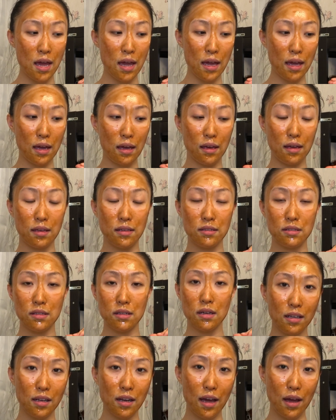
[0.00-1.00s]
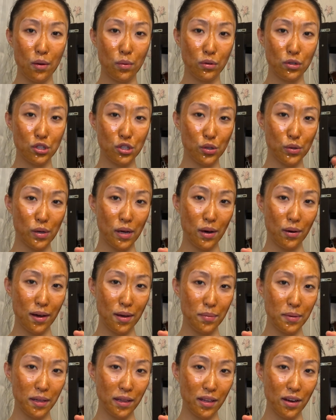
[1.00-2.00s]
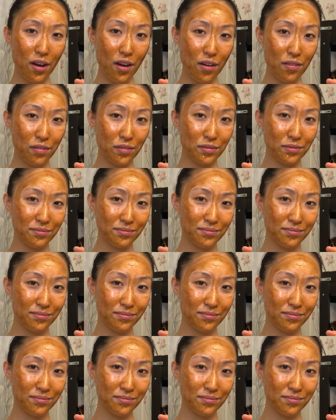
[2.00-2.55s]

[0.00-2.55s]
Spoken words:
and I will show you how I peel it off.